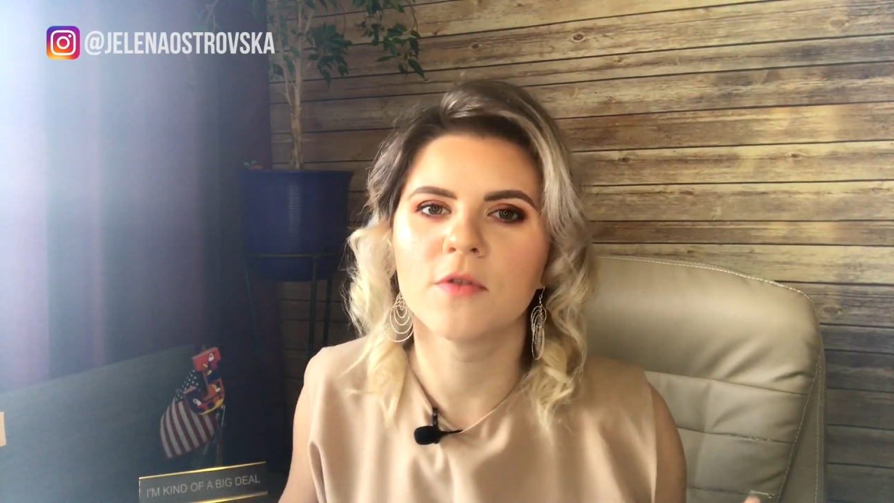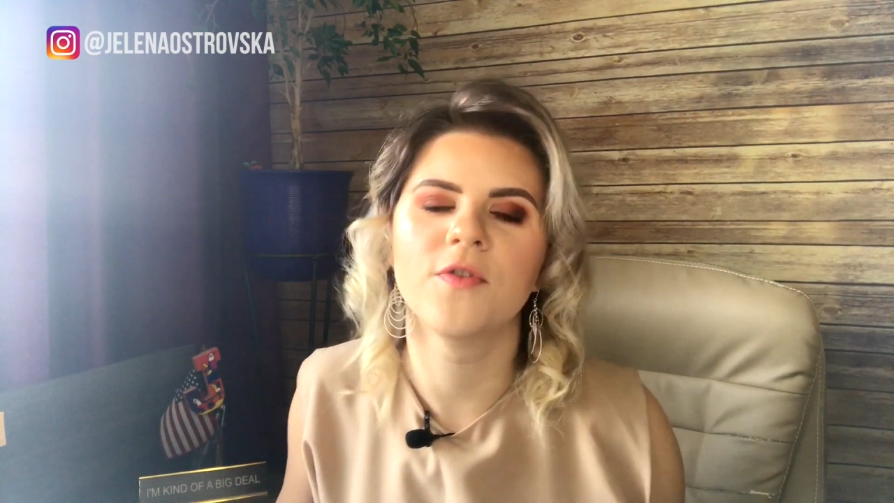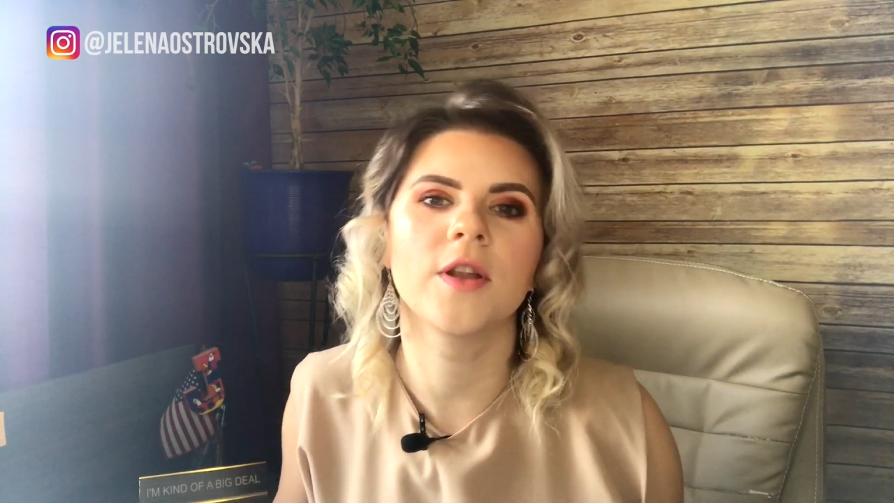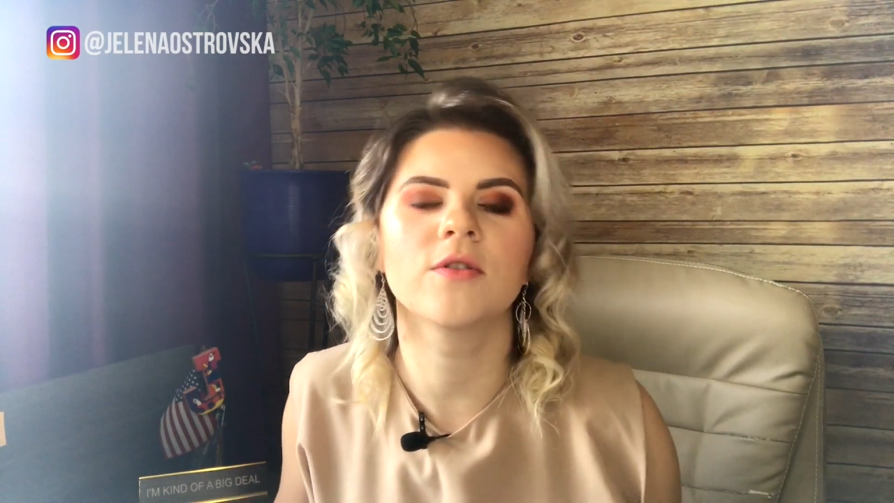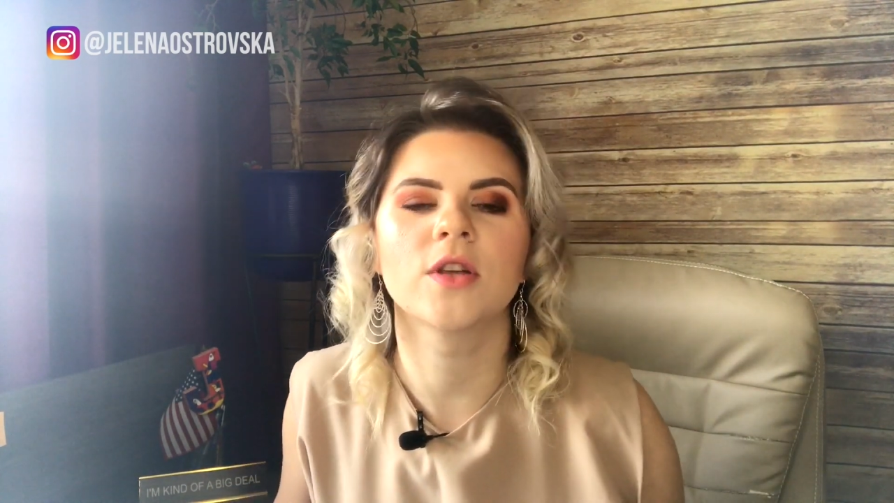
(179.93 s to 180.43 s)
of
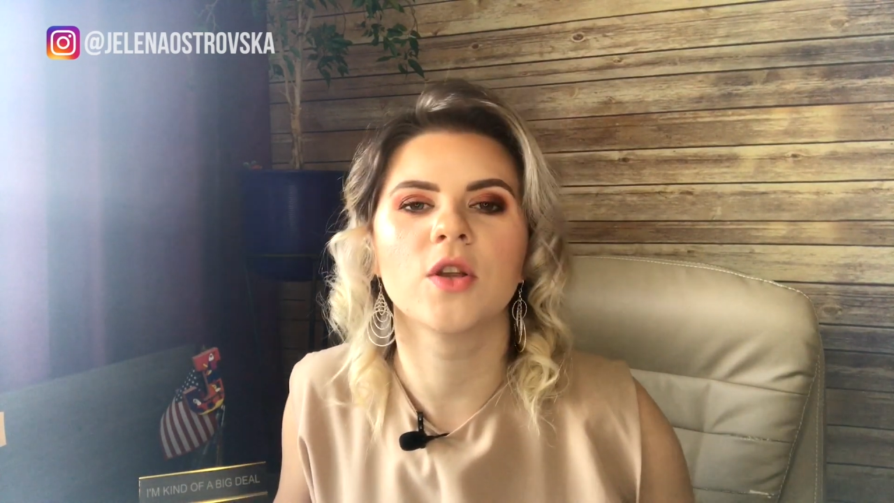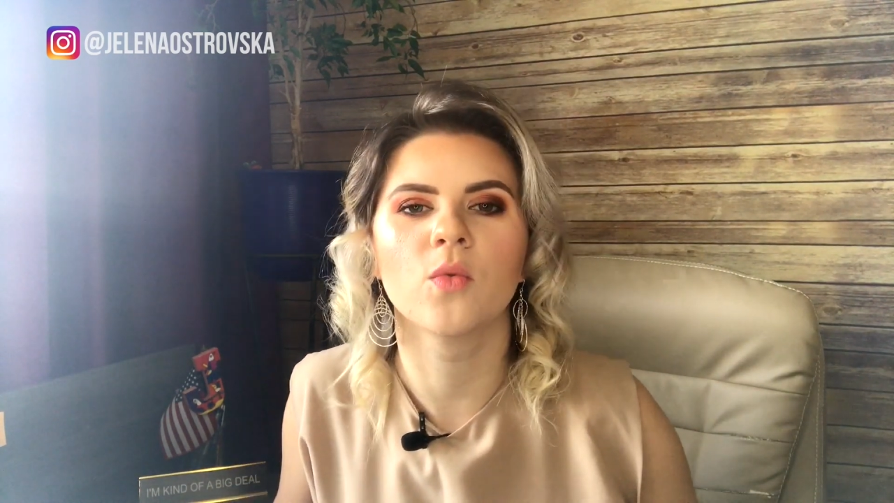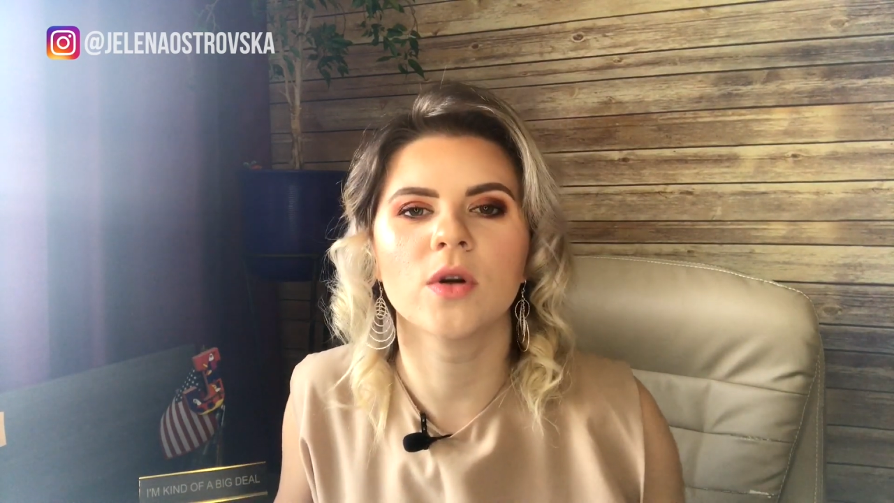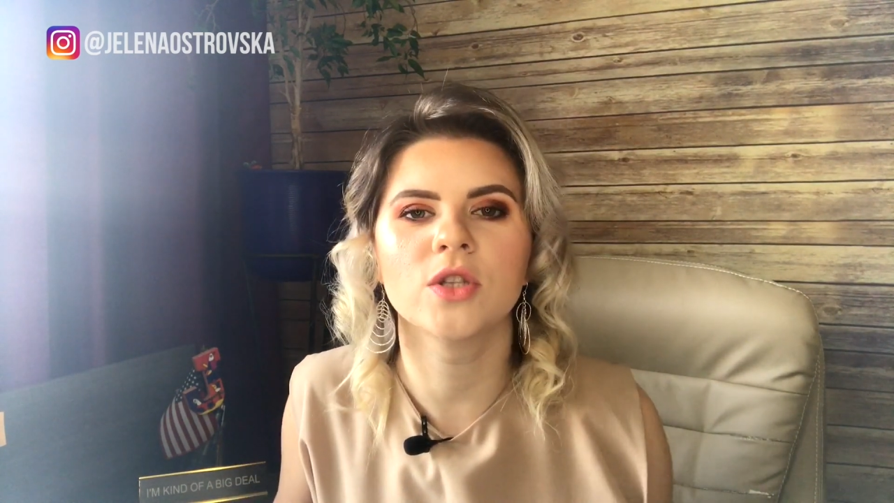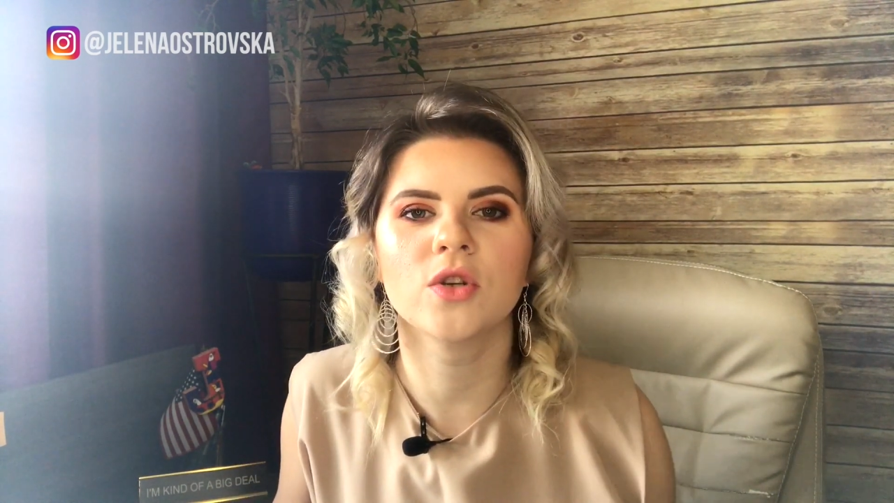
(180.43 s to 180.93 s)
videos and you
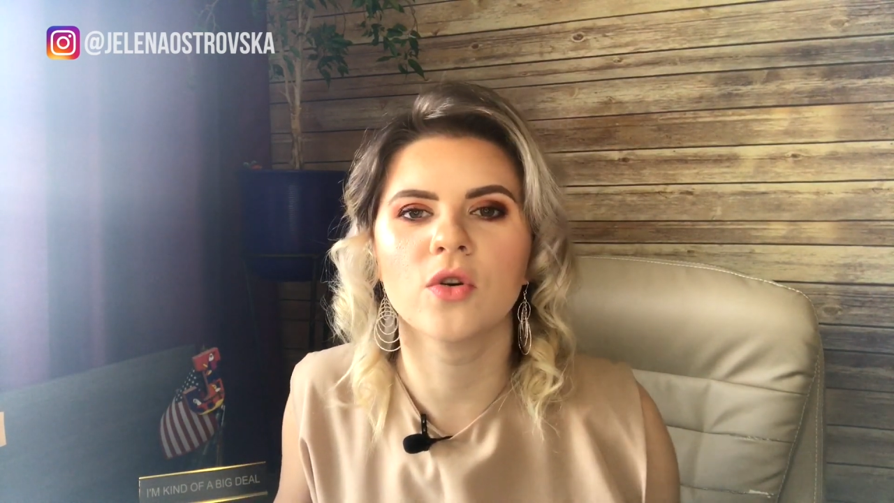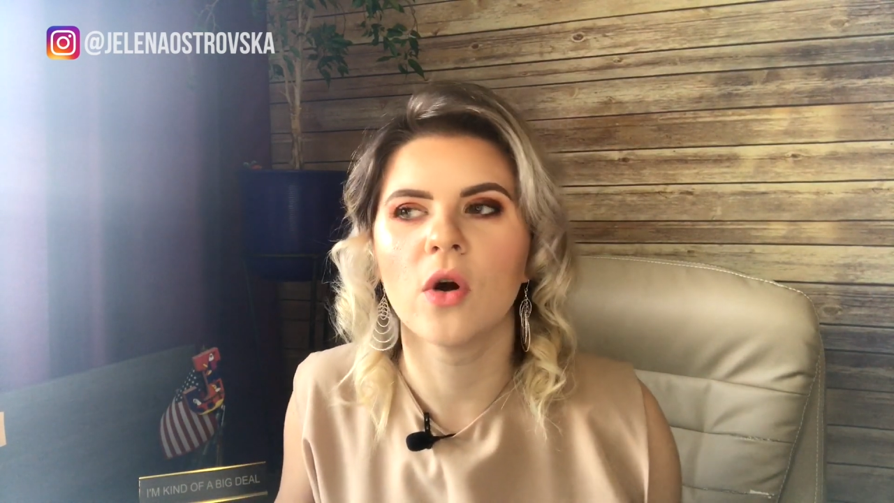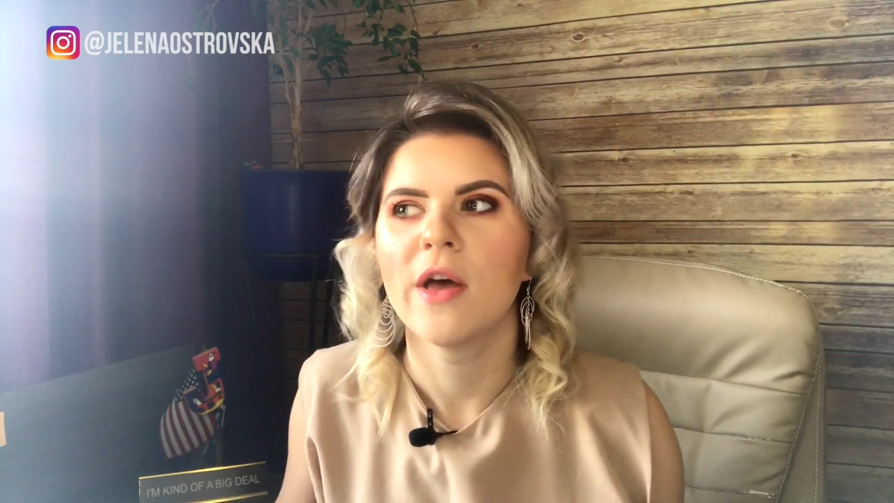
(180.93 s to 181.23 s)
want to